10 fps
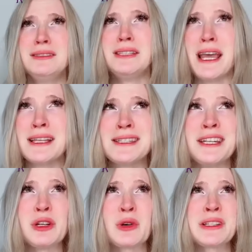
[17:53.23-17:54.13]

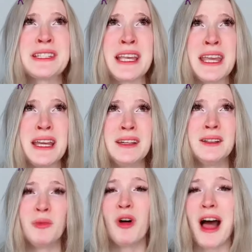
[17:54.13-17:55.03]
Dancing or singing?
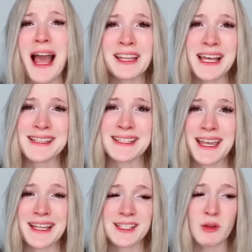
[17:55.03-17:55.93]
Well, I like singing, so